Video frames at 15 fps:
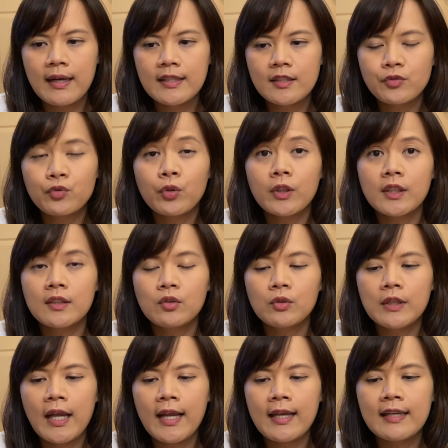I just took it
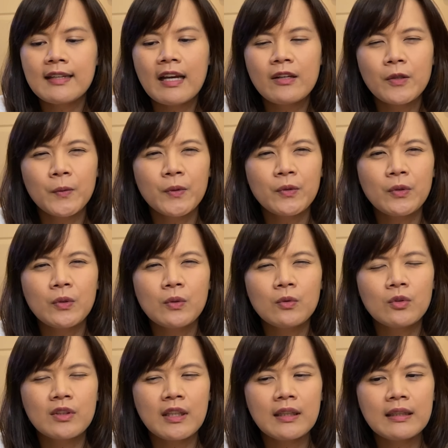today, and I don't want to
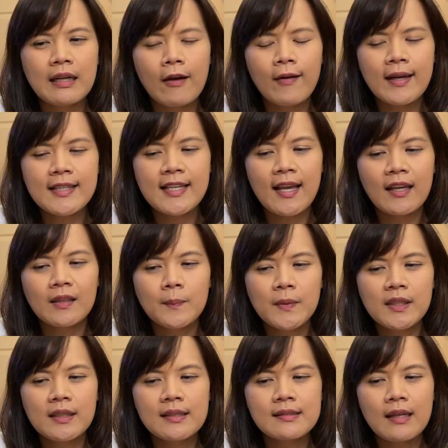take it out again
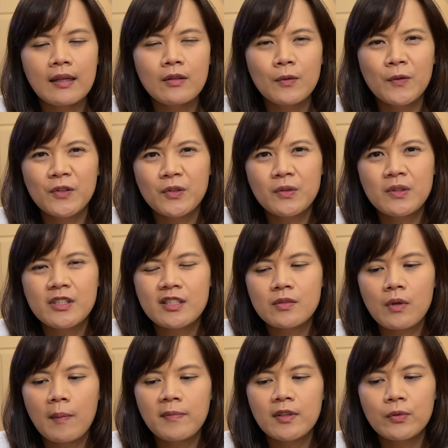because I don't want to
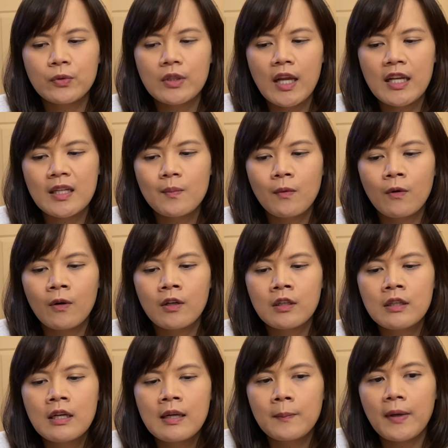disrupt the root
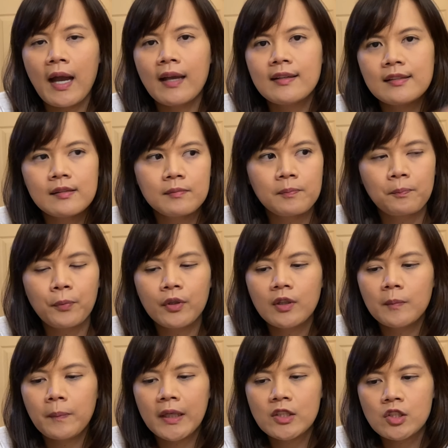anymore, but I put
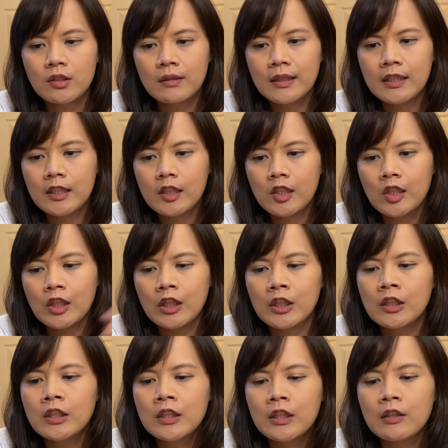a picture
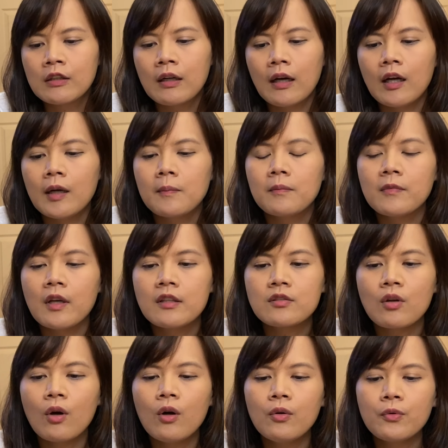here. It's
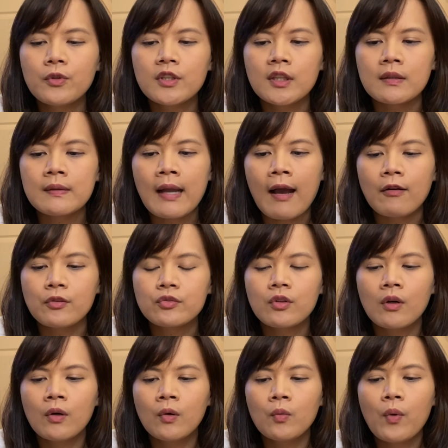all rooted now,
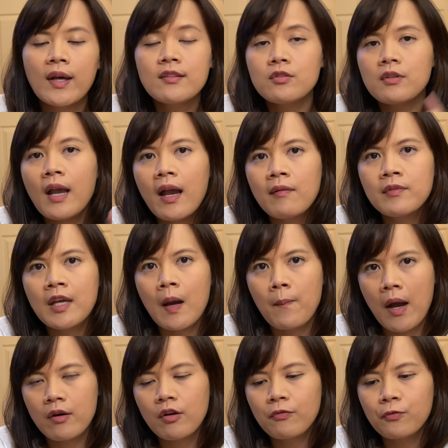so once you have the
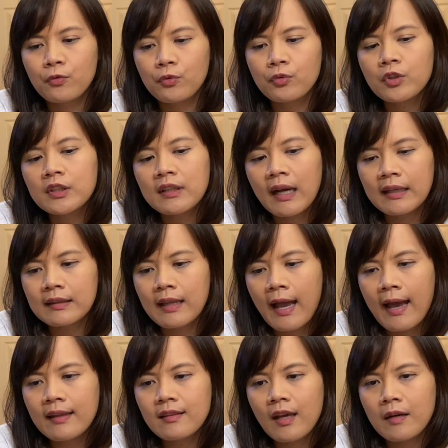amount of root like
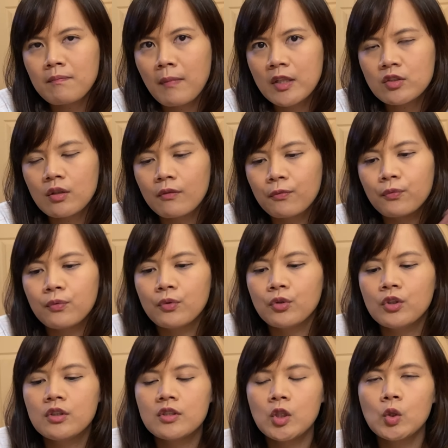that much of
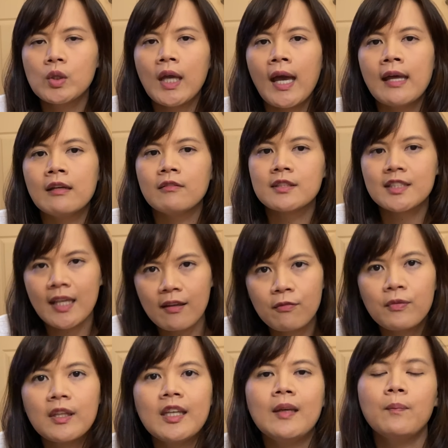root, you can
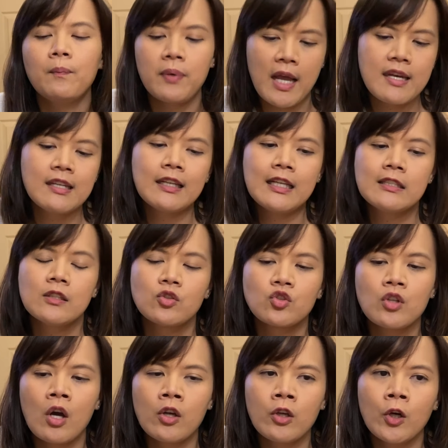safely plant it in the
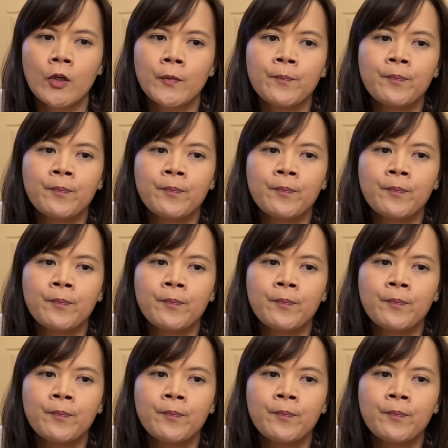soil.